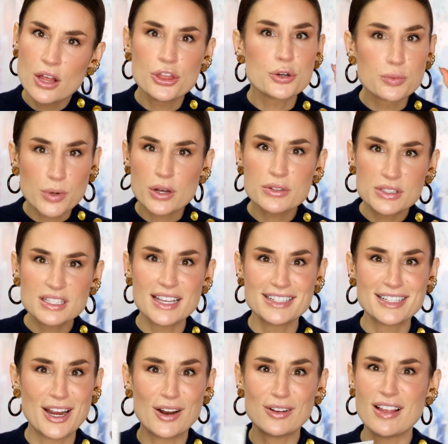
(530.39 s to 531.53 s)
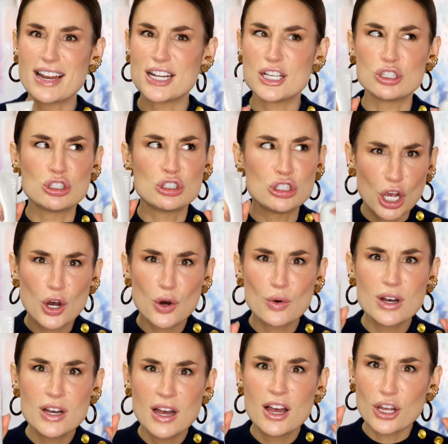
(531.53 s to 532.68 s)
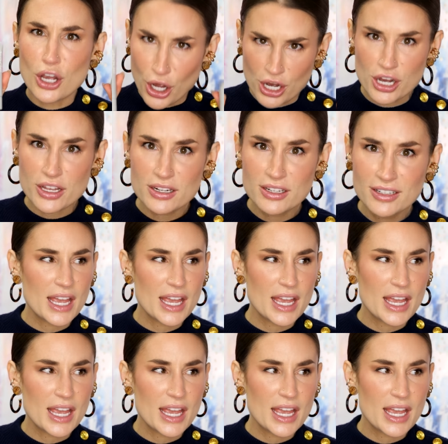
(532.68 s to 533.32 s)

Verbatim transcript: The Rhode skincare line is so good.